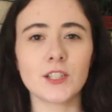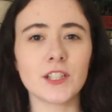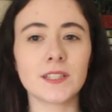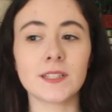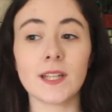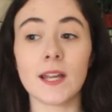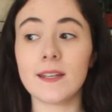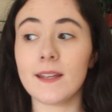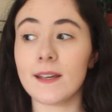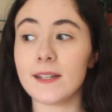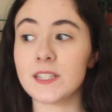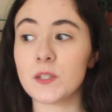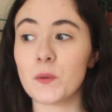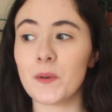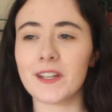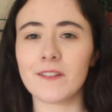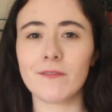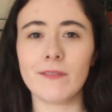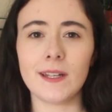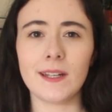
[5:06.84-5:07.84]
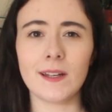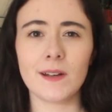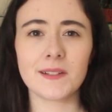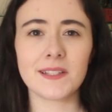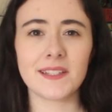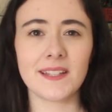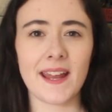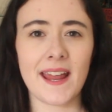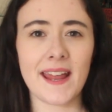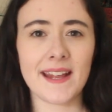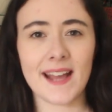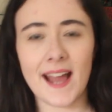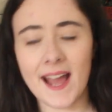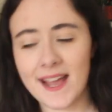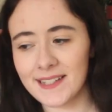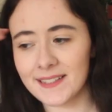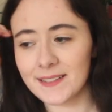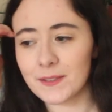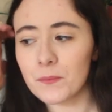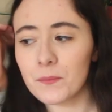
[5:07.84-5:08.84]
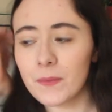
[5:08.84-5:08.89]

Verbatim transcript: just a nice quick video today, guys,